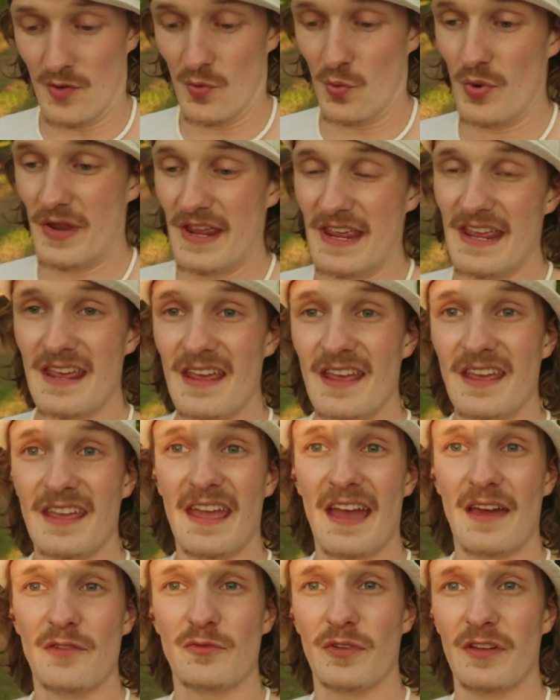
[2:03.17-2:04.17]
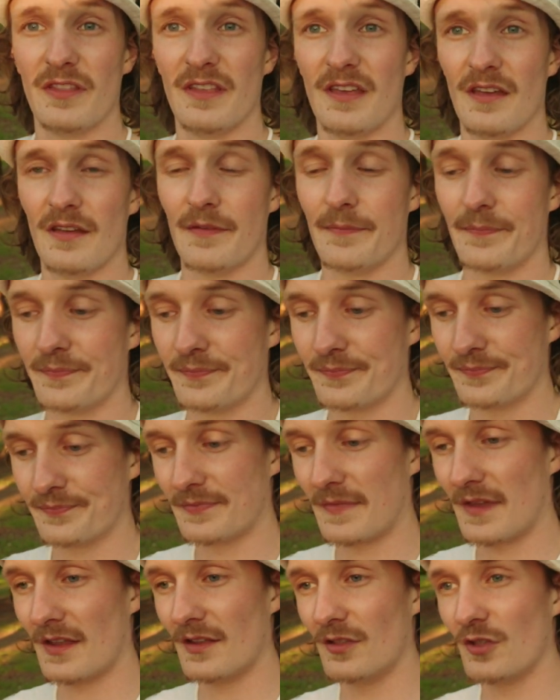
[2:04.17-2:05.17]
we can really
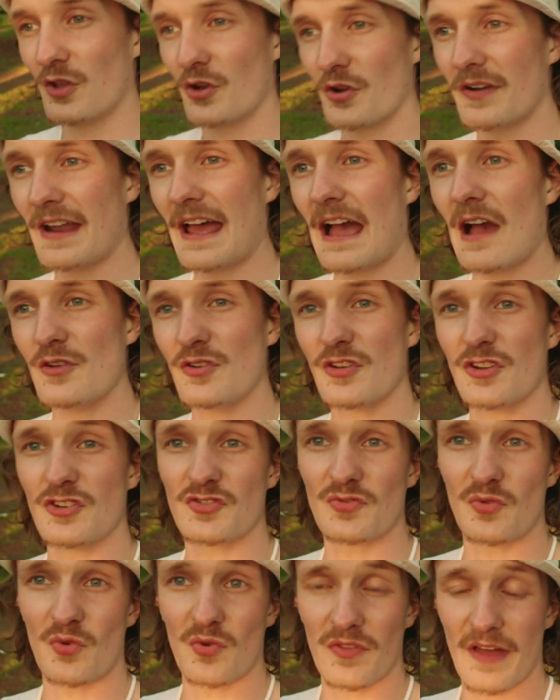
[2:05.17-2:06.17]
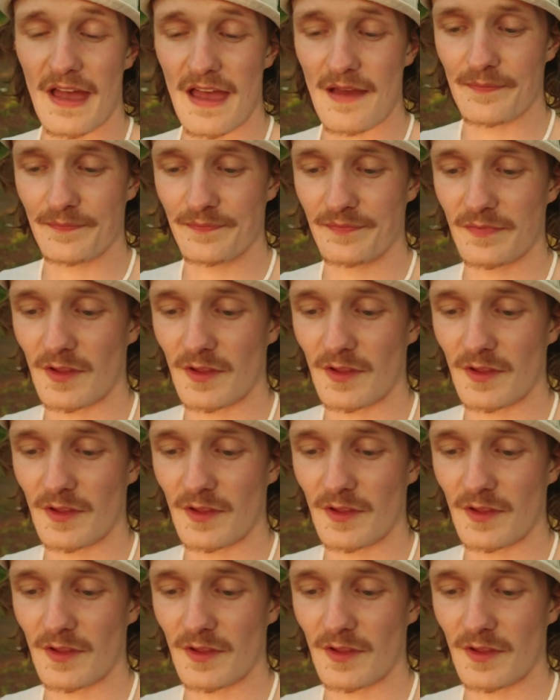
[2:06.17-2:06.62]
learn how to control that,